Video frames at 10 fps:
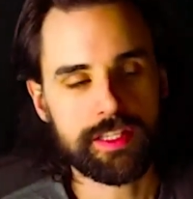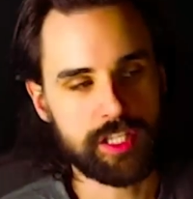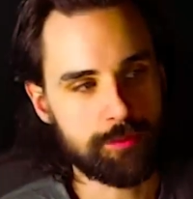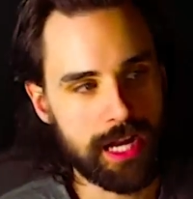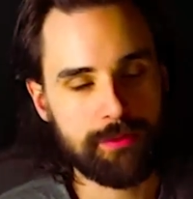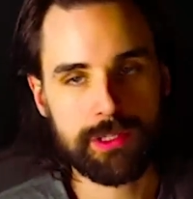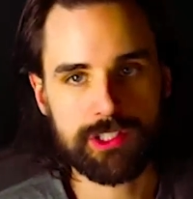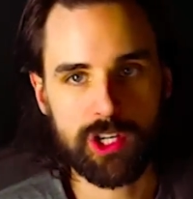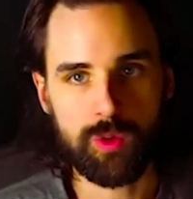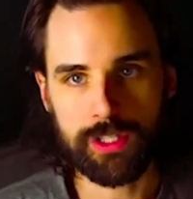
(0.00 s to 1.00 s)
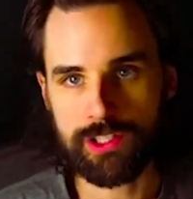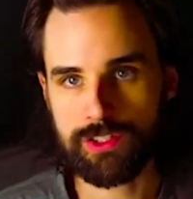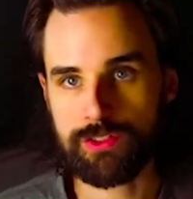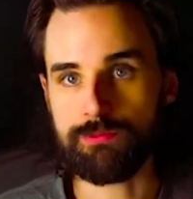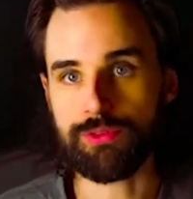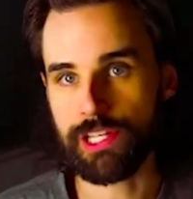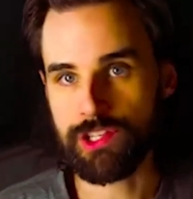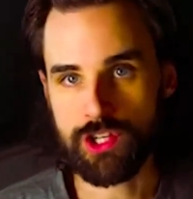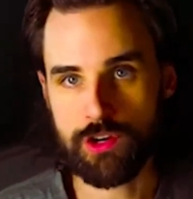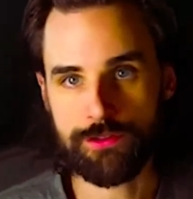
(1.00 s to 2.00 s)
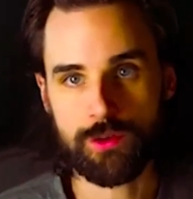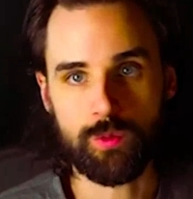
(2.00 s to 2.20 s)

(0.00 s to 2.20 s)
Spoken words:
you probably don't want to just bridge over